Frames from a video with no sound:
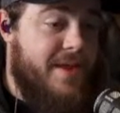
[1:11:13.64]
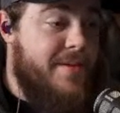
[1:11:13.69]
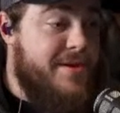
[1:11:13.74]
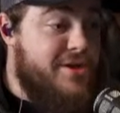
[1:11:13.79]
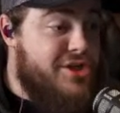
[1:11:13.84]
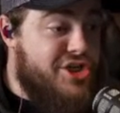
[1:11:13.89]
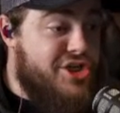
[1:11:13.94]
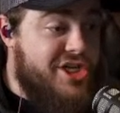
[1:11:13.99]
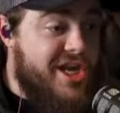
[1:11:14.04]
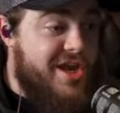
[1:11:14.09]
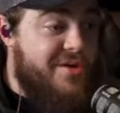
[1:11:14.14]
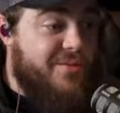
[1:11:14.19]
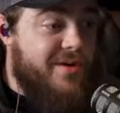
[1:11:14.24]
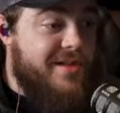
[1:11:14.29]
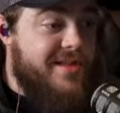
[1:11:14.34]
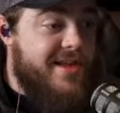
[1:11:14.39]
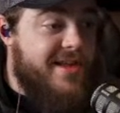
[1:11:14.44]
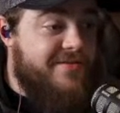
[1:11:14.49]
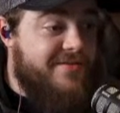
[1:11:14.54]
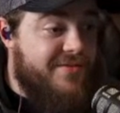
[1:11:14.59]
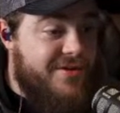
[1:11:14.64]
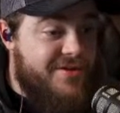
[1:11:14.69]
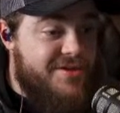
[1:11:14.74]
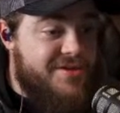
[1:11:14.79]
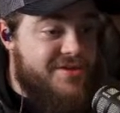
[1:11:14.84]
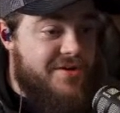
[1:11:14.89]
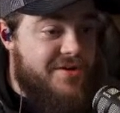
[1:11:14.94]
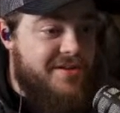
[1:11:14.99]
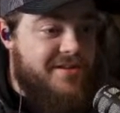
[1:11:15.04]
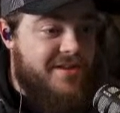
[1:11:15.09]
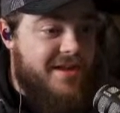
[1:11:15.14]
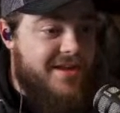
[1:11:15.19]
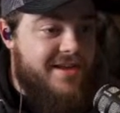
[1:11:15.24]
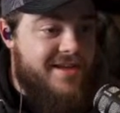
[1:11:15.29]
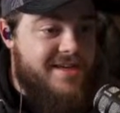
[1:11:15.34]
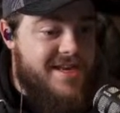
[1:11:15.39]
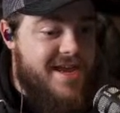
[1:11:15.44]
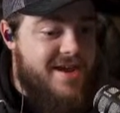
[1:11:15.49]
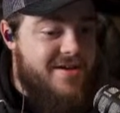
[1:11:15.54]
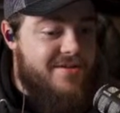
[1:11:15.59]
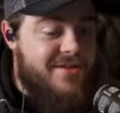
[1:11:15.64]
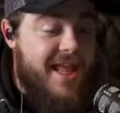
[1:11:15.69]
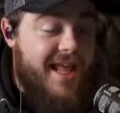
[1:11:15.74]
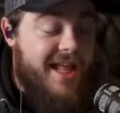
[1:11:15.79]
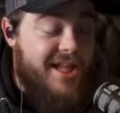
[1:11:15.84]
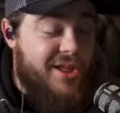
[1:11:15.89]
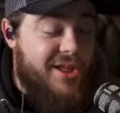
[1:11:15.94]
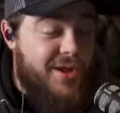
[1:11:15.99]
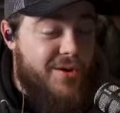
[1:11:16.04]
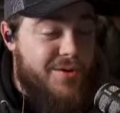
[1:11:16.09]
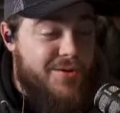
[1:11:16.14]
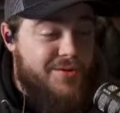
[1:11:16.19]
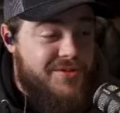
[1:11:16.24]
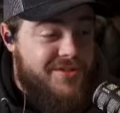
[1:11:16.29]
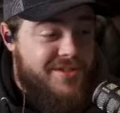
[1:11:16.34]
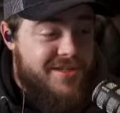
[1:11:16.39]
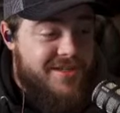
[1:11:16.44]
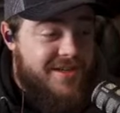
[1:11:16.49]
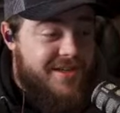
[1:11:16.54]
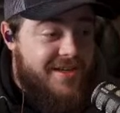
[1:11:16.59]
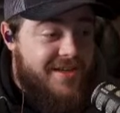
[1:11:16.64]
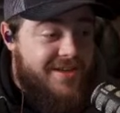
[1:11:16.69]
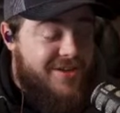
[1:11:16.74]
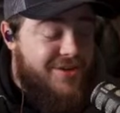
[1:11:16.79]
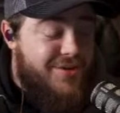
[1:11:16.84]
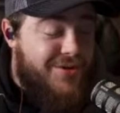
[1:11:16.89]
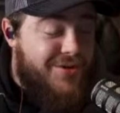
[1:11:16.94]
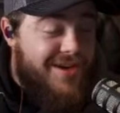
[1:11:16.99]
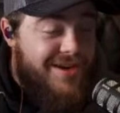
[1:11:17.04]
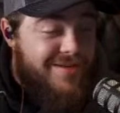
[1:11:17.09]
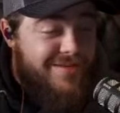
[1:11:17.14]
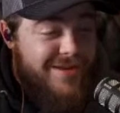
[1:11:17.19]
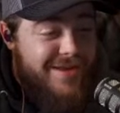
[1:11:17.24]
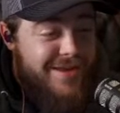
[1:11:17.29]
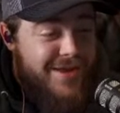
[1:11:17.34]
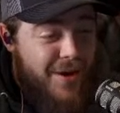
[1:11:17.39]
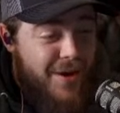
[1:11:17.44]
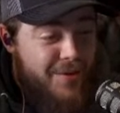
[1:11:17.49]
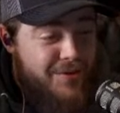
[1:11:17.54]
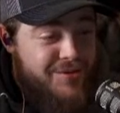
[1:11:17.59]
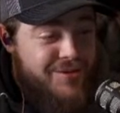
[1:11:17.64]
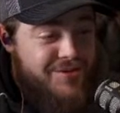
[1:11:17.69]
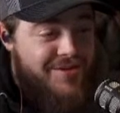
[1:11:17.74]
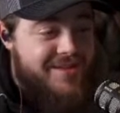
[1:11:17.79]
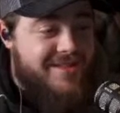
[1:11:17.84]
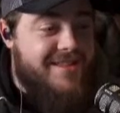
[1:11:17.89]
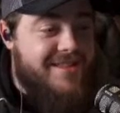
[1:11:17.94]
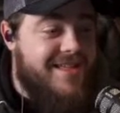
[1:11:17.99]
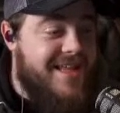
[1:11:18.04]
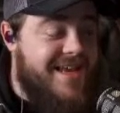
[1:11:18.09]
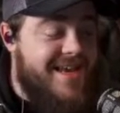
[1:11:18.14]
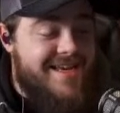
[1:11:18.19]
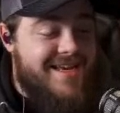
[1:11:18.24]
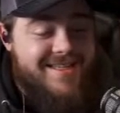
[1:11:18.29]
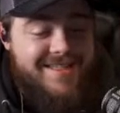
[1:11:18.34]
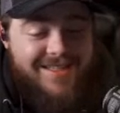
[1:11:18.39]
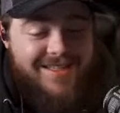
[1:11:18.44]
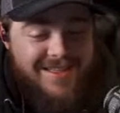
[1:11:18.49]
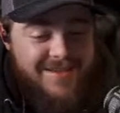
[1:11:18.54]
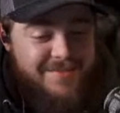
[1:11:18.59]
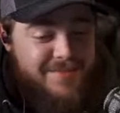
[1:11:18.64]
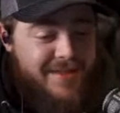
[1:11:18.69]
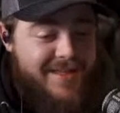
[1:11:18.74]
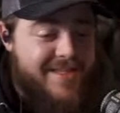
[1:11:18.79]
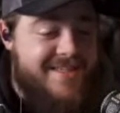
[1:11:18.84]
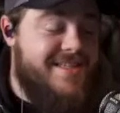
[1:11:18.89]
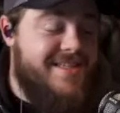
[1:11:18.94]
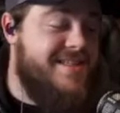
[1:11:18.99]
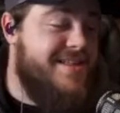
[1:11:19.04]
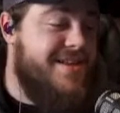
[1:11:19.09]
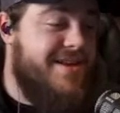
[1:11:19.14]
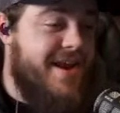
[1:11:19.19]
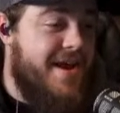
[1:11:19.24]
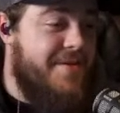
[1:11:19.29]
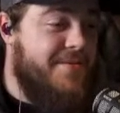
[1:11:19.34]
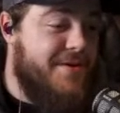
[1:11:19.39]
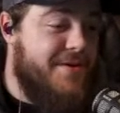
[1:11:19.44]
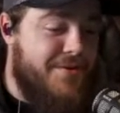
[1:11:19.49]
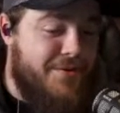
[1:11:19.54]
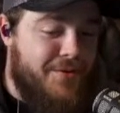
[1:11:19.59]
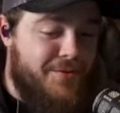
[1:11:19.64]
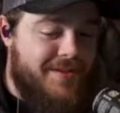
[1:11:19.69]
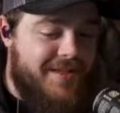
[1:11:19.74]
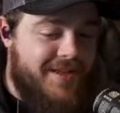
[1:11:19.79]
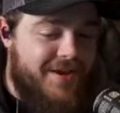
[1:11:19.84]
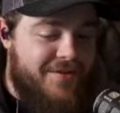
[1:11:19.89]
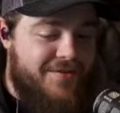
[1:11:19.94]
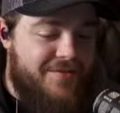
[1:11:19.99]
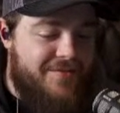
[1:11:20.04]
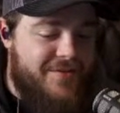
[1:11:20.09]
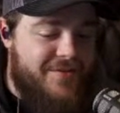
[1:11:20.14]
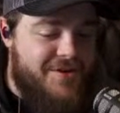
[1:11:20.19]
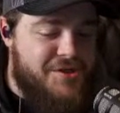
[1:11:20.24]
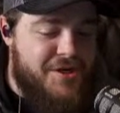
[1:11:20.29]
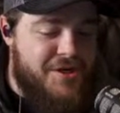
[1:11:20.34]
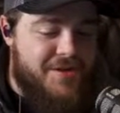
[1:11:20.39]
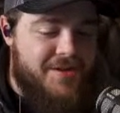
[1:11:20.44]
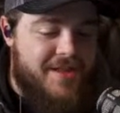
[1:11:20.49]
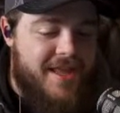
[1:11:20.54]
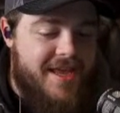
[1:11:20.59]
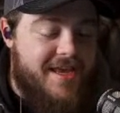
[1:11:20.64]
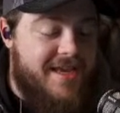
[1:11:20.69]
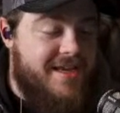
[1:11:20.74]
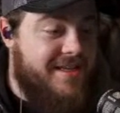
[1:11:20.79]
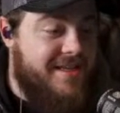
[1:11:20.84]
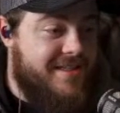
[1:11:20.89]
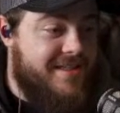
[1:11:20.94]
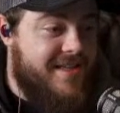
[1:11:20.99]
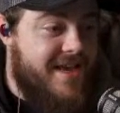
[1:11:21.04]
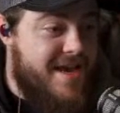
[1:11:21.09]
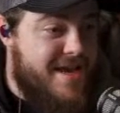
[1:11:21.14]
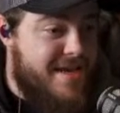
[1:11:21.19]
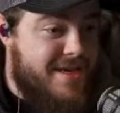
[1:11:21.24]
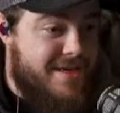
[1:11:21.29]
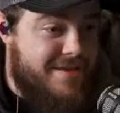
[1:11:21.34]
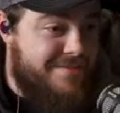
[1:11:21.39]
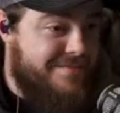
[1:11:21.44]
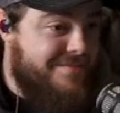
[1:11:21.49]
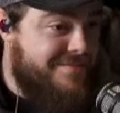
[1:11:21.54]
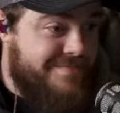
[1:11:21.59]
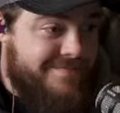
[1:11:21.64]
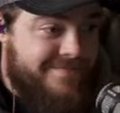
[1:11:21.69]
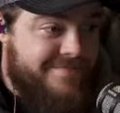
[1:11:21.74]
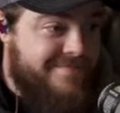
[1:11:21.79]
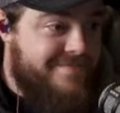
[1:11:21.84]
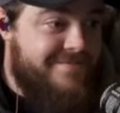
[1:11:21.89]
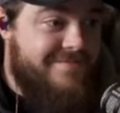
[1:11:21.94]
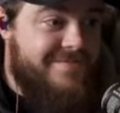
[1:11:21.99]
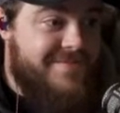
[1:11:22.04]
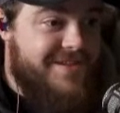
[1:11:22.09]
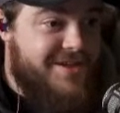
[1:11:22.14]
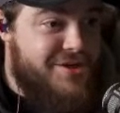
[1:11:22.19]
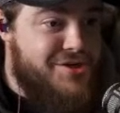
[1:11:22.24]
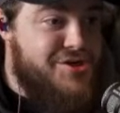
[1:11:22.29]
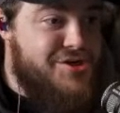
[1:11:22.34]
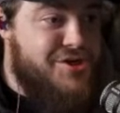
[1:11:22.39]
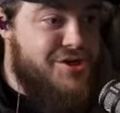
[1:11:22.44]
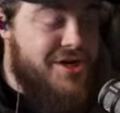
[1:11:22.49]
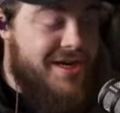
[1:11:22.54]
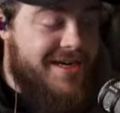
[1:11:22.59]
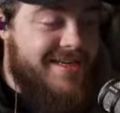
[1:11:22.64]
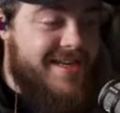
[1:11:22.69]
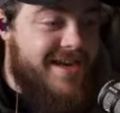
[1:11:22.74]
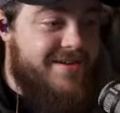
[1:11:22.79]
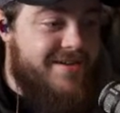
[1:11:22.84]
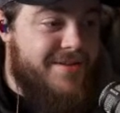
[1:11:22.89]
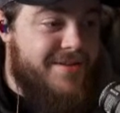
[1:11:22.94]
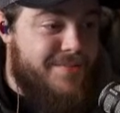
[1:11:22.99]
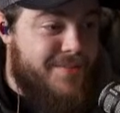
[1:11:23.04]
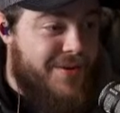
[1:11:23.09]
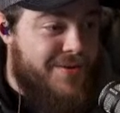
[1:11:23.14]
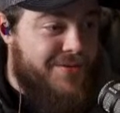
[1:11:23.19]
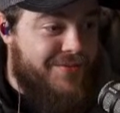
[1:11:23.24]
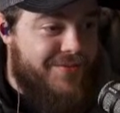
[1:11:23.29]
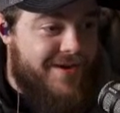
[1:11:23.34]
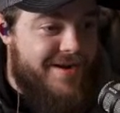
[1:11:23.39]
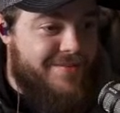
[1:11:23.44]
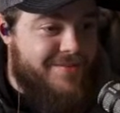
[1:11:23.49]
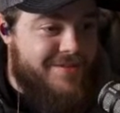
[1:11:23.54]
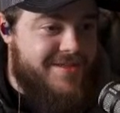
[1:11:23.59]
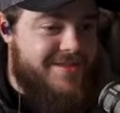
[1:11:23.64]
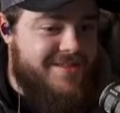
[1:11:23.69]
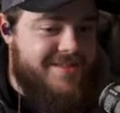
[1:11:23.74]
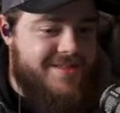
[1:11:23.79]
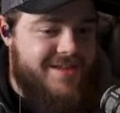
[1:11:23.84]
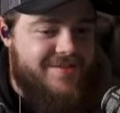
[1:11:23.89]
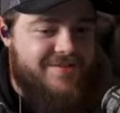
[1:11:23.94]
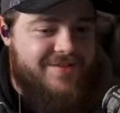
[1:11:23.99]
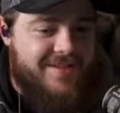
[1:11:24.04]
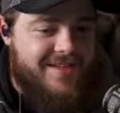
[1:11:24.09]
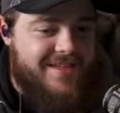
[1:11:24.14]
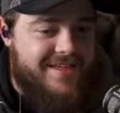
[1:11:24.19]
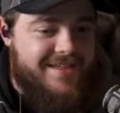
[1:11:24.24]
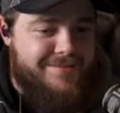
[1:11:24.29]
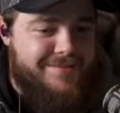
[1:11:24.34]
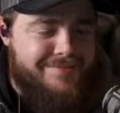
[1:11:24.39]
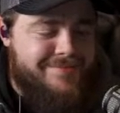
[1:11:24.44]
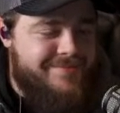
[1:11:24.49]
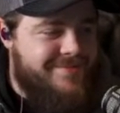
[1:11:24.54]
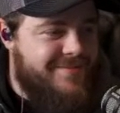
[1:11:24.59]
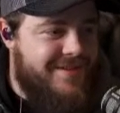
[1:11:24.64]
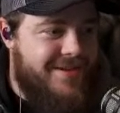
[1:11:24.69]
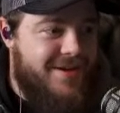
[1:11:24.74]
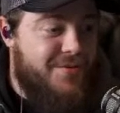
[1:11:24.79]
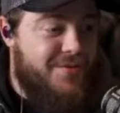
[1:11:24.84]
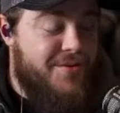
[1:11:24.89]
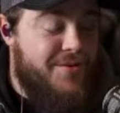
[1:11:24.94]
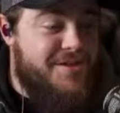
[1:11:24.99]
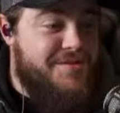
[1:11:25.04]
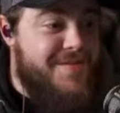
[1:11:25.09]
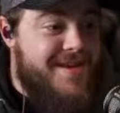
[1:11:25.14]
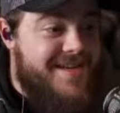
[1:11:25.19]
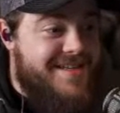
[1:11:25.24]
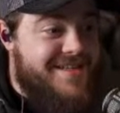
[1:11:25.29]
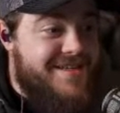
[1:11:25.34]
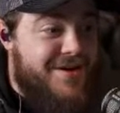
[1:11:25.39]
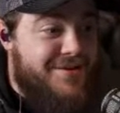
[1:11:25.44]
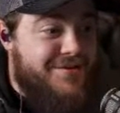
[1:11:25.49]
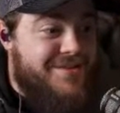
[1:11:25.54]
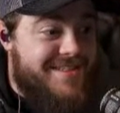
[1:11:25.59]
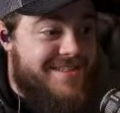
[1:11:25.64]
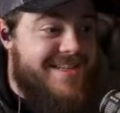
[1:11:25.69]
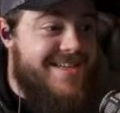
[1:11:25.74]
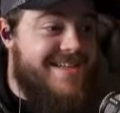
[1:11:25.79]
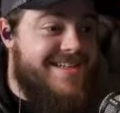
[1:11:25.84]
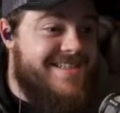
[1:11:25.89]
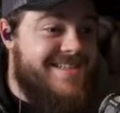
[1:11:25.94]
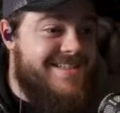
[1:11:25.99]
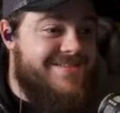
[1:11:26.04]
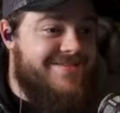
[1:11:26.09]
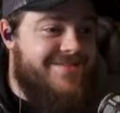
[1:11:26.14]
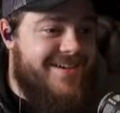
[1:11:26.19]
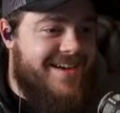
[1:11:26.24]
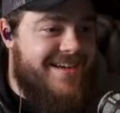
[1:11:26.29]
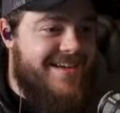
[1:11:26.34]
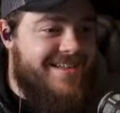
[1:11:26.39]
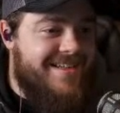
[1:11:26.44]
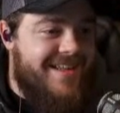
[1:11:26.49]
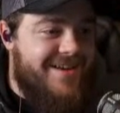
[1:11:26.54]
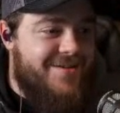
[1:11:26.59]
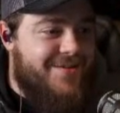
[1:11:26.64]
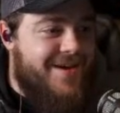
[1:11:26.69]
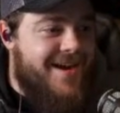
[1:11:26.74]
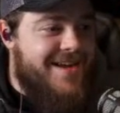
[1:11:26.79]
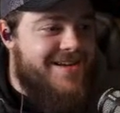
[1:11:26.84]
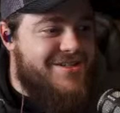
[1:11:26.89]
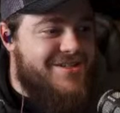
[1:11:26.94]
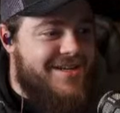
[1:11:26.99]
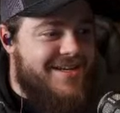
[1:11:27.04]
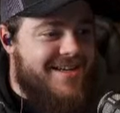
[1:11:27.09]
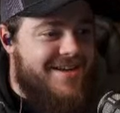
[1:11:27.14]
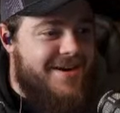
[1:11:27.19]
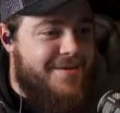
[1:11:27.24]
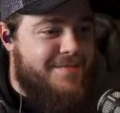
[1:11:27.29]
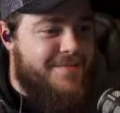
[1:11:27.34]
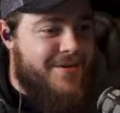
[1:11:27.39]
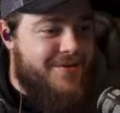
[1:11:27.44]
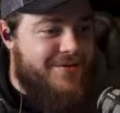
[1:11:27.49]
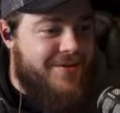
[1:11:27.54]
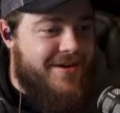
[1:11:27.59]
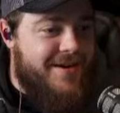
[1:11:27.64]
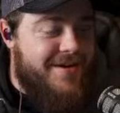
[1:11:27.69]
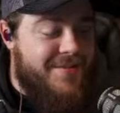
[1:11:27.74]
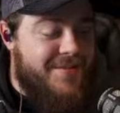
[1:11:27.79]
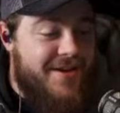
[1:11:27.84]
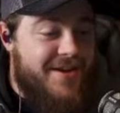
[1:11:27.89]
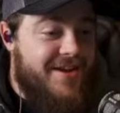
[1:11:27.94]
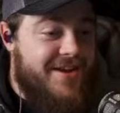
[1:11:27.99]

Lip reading: I mean, shit, when they first started locking down, they closed. You couldn't even go to the lakes and places that I would normally go fishing. They shut down the boat ramps and stuff, like, which makes no sense, right? Like, why shut down a boat ramp?